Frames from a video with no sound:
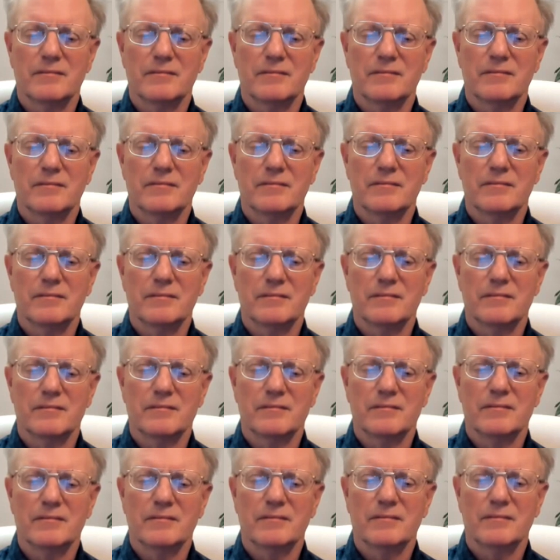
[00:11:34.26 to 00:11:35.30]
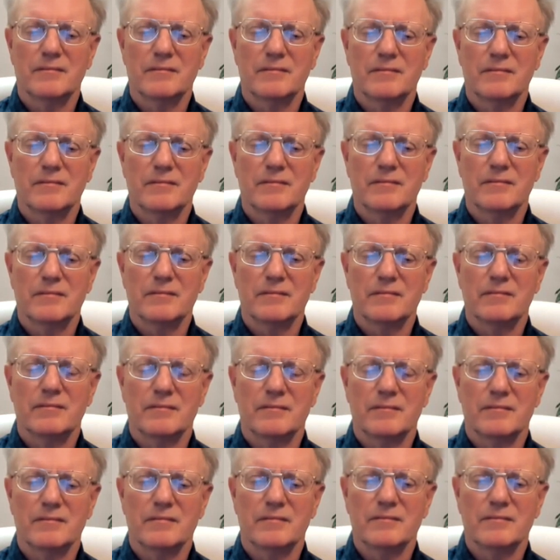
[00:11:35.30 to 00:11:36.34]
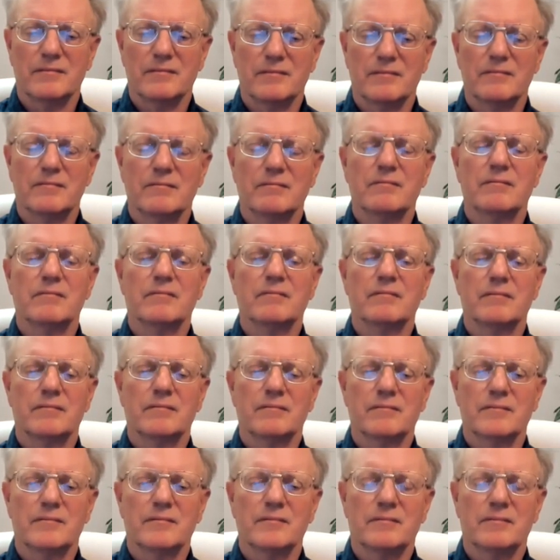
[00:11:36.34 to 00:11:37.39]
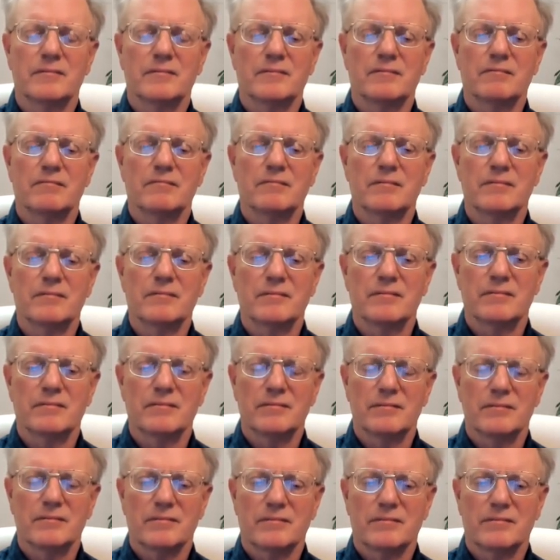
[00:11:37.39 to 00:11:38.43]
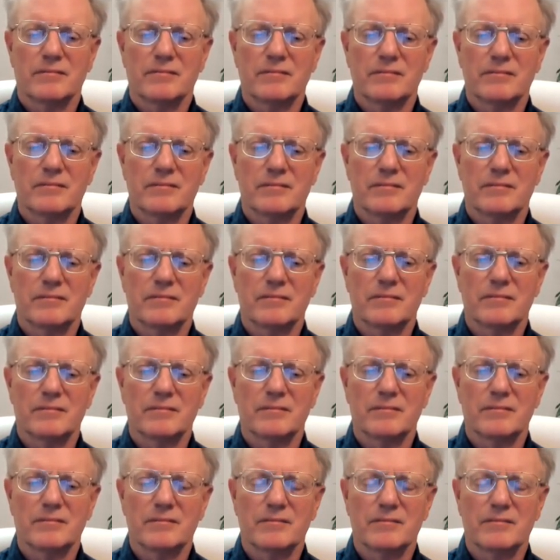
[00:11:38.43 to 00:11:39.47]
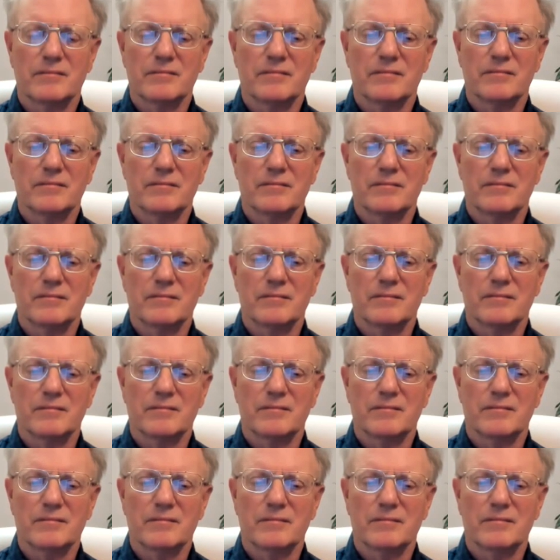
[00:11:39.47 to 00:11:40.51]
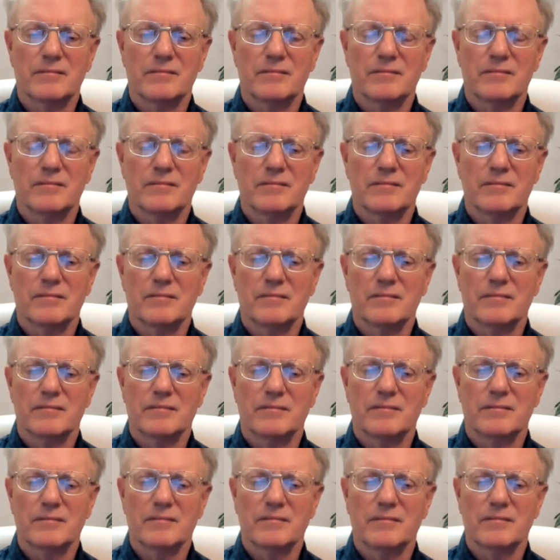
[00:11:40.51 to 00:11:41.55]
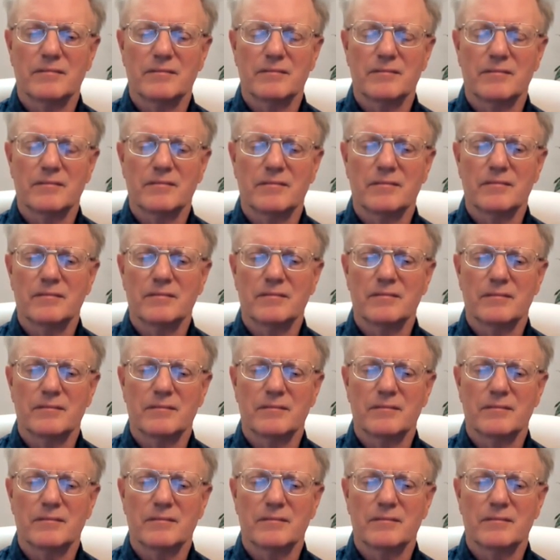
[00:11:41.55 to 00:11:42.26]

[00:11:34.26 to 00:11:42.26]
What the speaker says: The person shown says nothing.